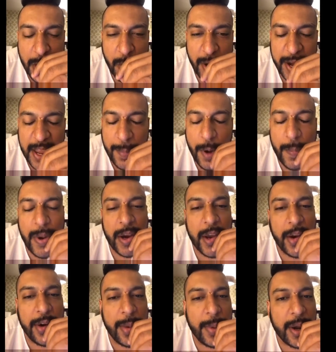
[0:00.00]
No idea about
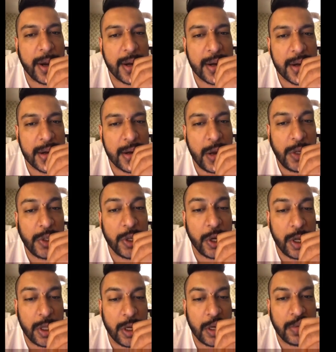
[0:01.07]
Bankera, man. Looks
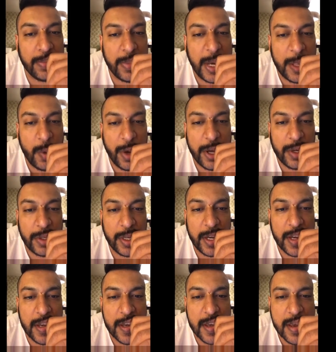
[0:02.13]
good though, by the way you
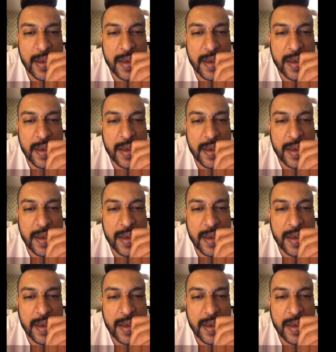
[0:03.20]
say.